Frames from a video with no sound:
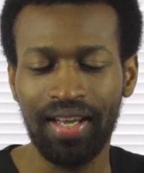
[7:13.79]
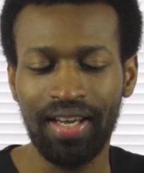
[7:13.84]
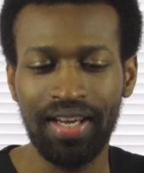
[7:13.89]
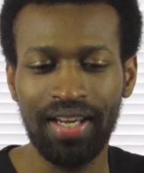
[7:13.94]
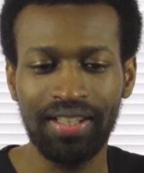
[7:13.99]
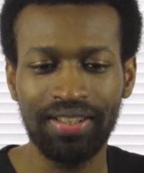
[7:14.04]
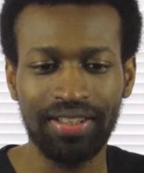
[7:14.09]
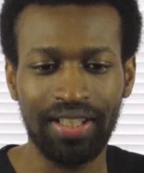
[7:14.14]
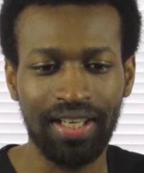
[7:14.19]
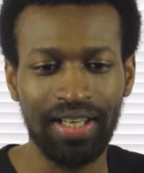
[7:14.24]

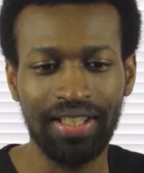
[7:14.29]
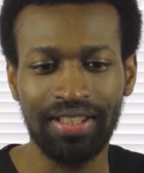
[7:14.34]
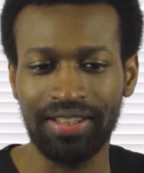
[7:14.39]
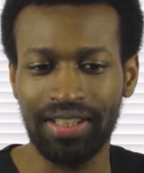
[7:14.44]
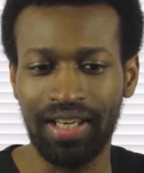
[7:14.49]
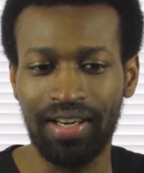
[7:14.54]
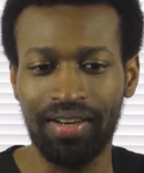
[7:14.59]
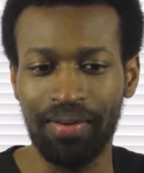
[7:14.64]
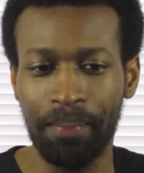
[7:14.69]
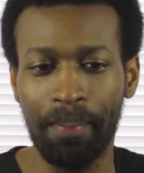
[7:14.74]
And I guess I
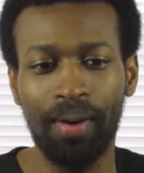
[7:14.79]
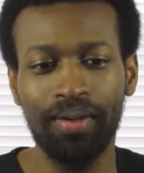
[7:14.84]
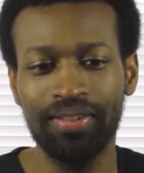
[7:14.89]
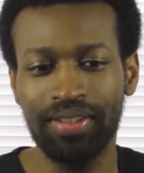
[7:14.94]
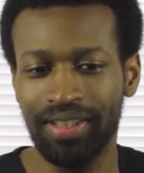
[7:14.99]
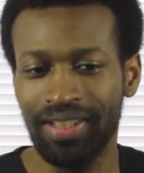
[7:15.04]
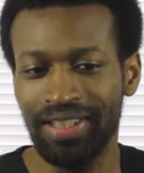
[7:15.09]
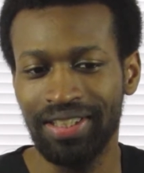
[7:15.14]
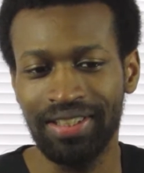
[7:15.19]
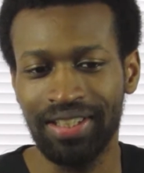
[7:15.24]
guess in
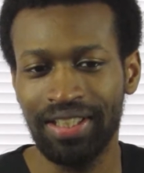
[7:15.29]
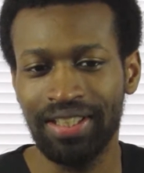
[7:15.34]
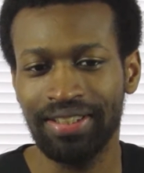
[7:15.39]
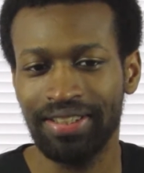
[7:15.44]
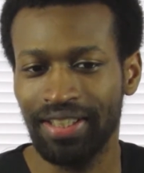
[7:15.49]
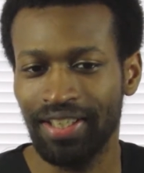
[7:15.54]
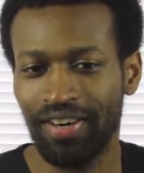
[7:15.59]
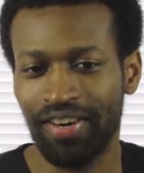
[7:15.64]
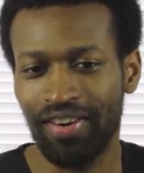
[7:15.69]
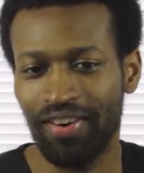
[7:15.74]
most of
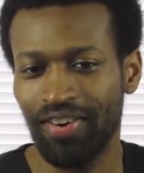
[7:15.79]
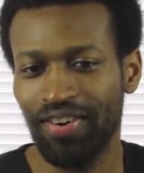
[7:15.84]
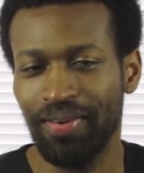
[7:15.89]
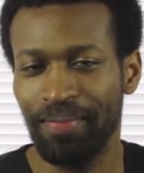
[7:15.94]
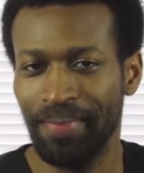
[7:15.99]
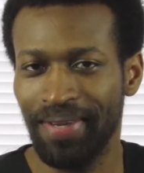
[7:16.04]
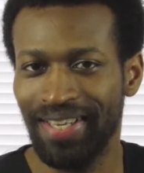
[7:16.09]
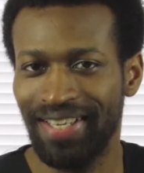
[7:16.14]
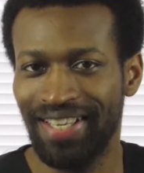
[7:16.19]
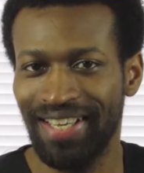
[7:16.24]
these lists there are
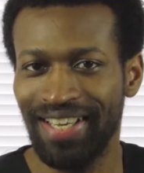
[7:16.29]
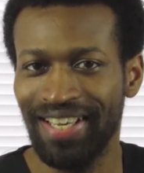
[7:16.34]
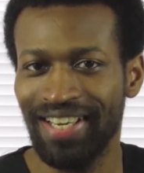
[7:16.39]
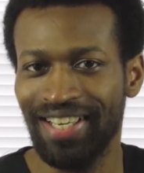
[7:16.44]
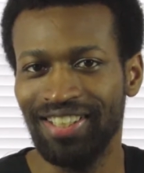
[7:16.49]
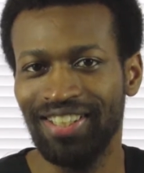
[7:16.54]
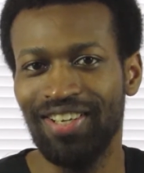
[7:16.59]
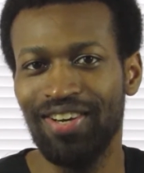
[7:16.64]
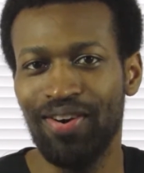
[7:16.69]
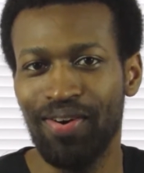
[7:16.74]
going to be
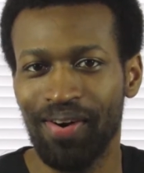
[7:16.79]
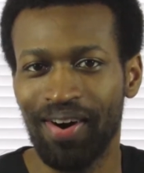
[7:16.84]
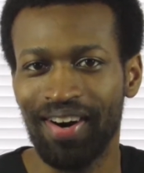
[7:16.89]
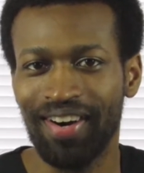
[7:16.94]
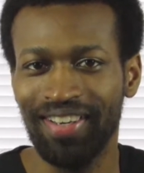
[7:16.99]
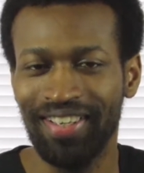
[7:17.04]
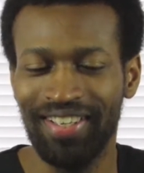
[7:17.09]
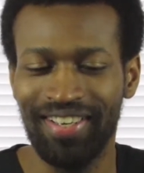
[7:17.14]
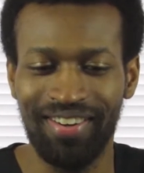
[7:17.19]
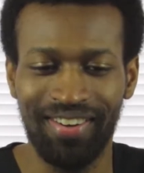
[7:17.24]
kids
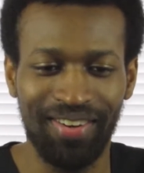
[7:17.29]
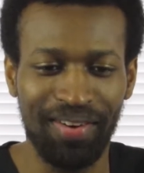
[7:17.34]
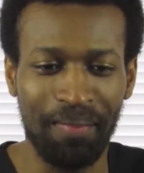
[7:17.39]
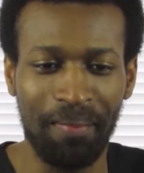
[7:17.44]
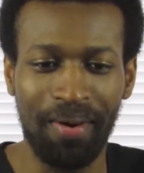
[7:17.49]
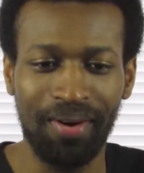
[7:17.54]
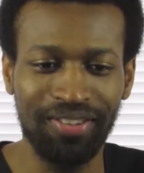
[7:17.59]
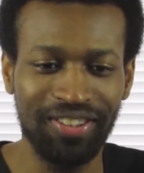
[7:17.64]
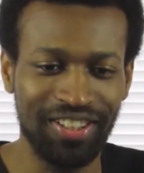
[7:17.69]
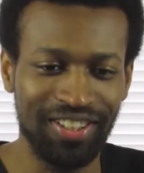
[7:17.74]
who are, you
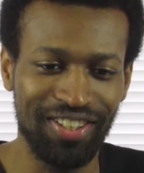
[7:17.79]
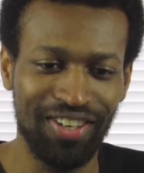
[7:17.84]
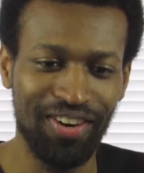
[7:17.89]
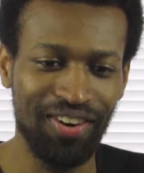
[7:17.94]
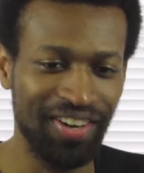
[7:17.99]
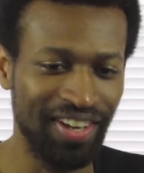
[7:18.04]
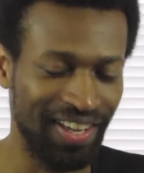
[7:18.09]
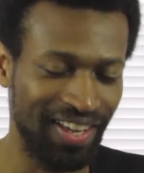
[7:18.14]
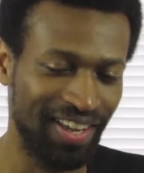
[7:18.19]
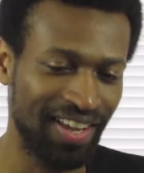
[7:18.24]
know, the
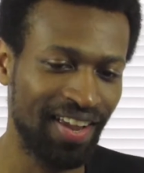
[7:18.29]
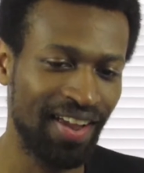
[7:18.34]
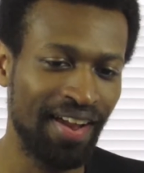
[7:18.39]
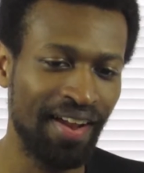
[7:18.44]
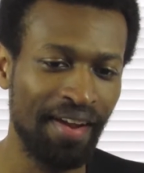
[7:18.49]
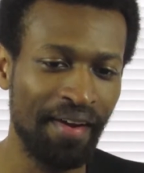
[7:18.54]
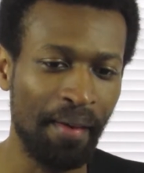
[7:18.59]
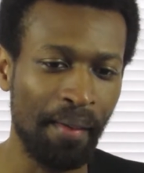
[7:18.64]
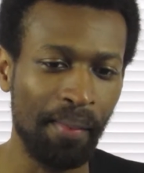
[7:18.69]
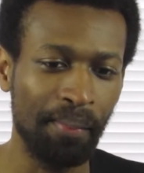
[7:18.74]
most annoying.
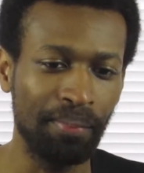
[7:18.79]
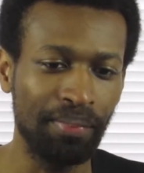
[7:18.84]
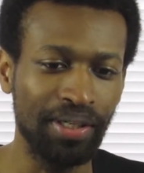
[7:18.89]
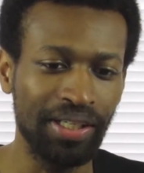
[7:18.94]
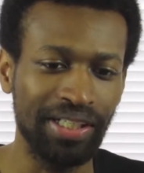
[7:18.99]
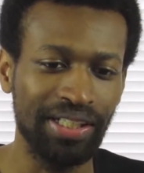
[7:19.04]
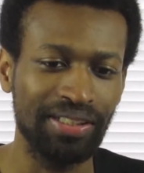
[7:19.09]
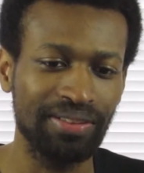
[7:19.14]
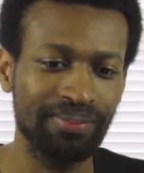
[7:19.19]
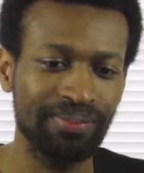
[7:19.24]

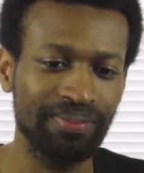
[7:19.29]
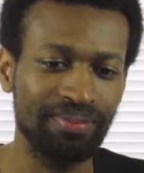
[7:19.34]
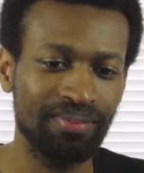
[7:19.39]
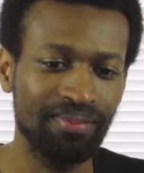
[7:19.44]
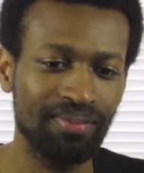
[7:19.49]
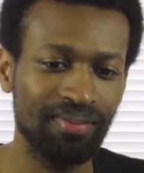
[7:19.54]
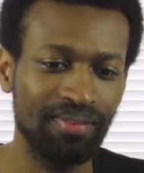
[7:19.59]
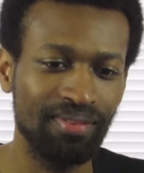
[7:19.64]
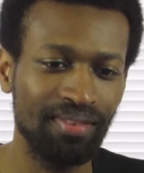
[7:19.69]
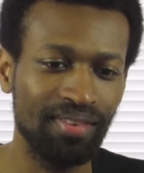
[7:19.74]
But
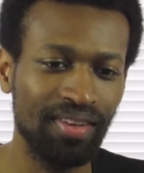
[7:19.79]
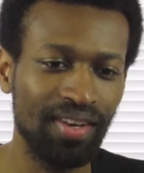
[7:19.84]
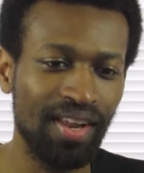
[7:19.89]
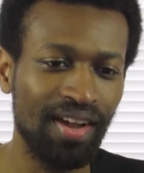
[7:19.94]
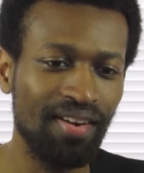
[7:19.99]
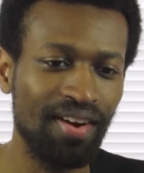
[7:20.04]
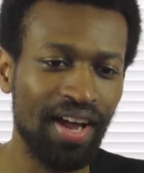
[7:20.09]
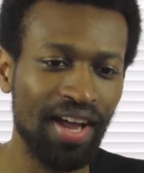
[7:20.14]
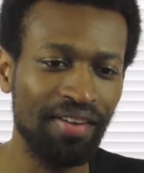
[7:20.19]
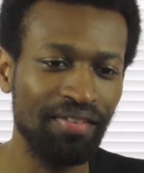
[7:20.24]

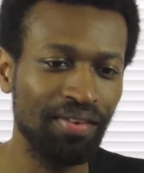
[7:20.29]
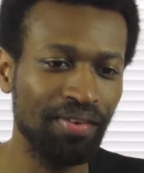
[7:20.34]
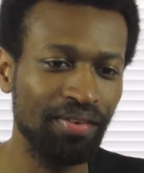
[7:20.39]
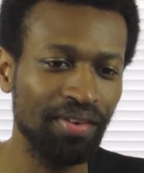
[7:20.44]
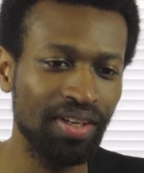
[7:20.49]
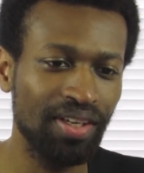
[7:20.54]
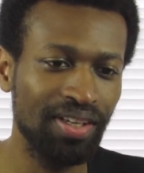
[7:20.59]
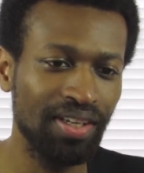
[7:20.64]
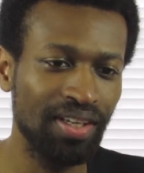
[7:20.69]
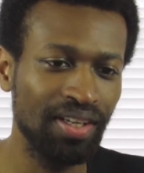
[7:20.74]
no, I
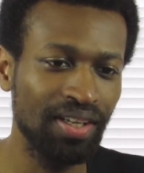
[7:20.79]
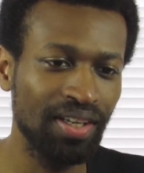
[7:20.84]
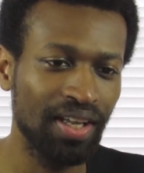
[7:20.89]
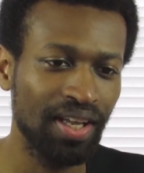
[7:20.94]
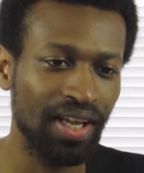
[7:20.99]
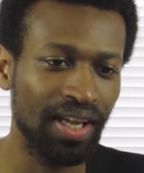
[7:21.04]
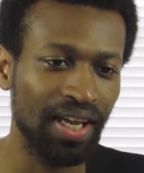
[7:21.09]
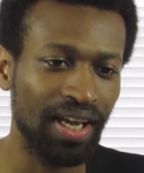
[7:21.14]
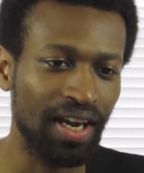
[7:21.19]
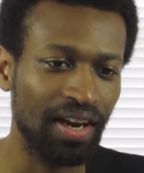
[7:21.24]
haven't
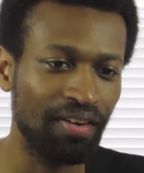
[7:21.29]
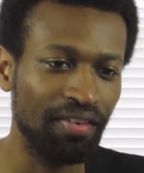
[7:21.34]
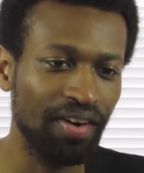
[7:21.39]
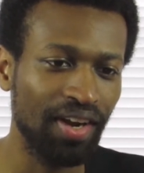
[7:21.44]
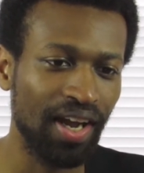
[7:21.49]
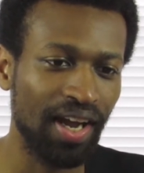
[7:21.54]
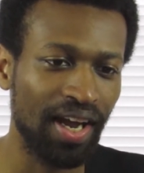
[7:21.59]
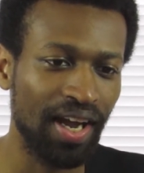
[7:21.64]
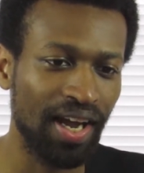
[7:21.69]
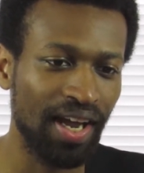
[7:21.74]
really
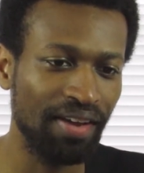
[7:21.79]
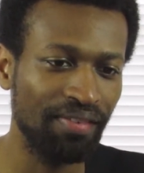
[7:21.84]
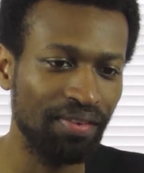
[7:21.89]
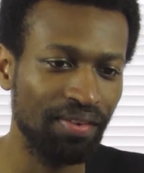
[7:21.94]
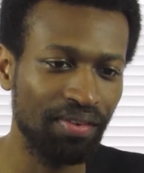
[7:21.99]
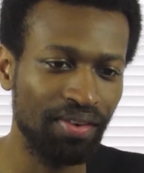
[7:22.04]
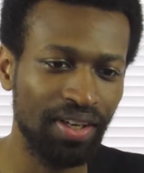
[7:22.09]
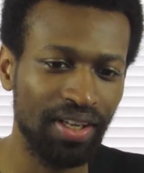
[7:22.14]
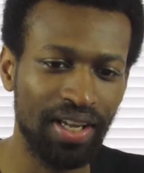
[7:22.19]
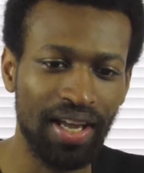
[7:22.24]
I, re I
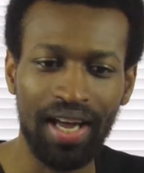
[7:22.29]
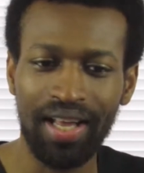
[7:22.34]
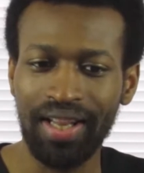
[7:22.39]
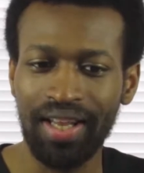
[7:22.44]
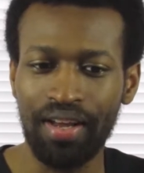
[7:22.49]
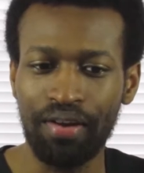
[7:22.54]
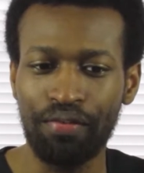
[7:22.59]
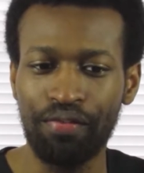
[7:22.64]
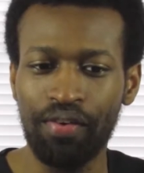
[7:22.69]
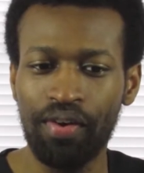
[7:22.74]
haven't really
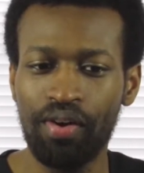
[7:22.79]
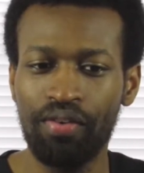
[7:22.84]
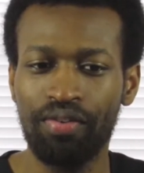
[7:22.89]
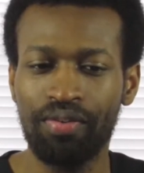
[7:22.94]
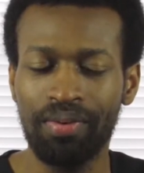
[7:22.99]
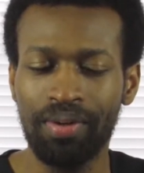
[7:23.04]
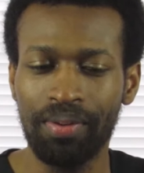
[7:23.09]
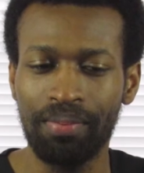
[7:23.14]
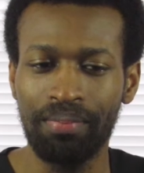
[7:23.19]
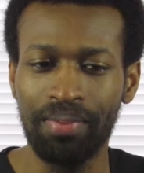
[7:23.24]
got that
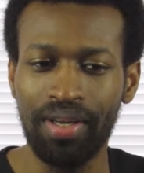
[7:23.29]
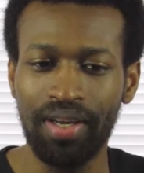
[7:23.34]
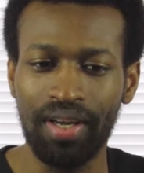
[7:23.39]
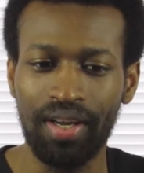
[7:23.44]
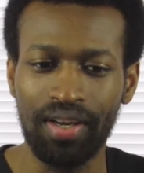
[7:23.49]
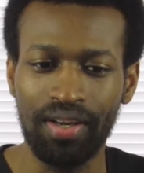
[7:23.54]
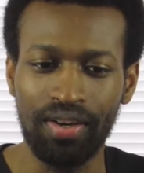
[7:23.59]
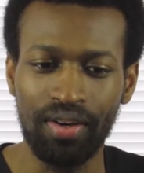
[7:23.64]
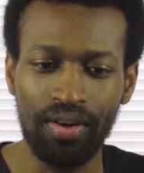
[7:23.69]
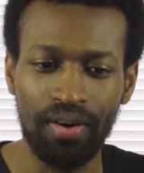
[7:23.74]
feel from him
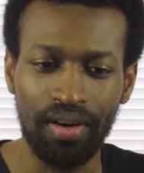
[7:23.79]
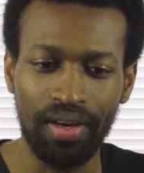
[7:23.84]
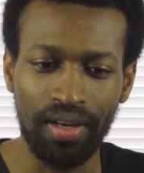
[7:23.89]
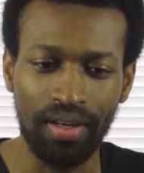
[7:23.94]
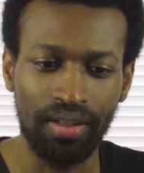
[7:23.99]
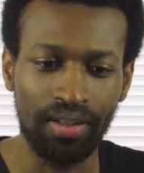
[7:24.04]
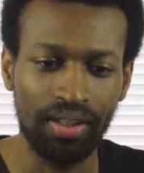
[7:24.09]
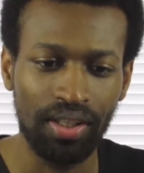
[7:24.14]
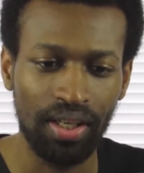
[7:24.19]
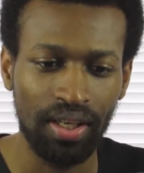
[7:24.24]
being
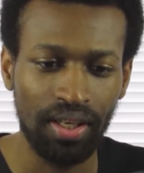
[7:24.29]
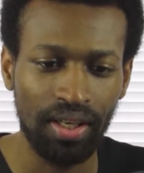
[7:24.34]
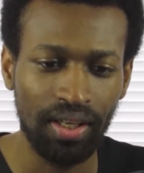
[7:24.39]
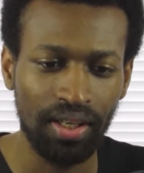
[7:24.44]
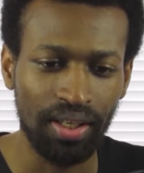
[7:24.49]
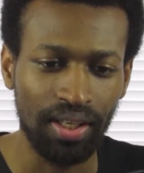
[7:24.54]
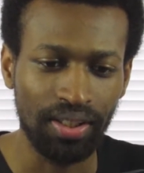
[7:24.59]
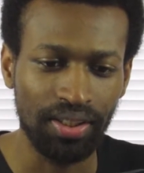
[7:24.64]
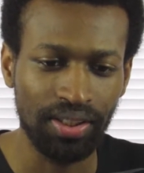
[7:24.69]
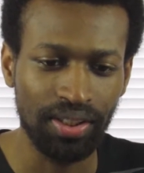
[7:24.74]
annoying.
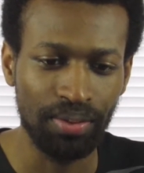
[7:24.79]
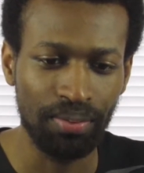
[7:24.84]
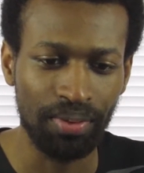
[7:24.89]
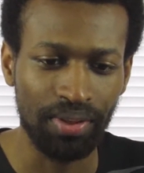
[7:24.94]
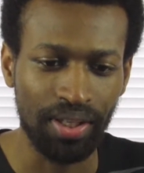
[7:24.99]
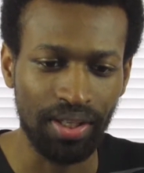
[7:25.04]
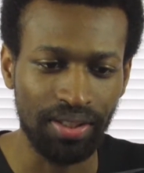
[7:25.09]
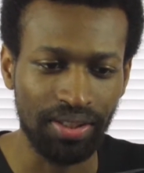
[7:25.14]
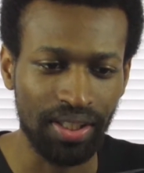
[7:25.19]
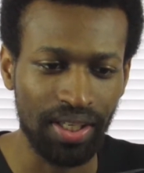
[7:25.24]
Let's
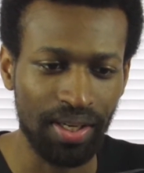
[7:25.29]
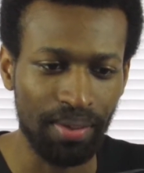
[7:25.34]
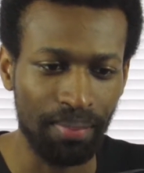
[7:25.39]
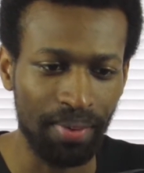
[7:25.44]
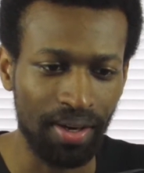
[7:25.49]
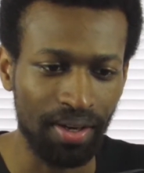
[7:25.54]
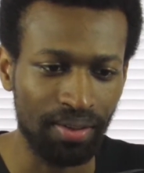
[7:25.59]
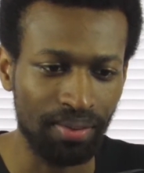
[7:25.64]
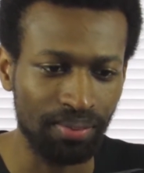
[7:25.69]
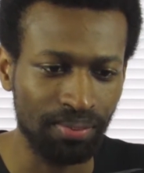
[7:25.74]
see what they
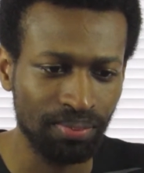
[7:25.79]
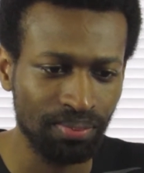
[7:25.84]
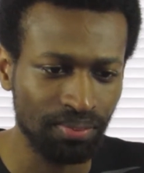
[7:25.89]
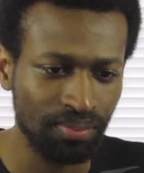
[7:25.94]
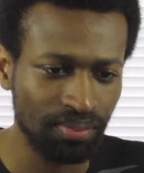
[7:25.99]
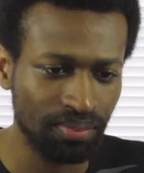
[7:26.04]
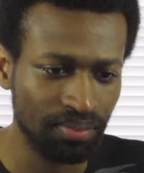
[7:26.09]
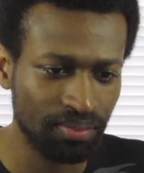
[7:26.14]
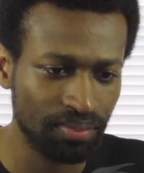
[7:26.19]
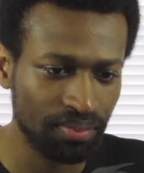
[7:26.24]
say about
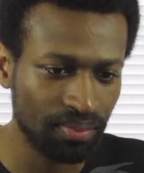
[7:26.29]
him.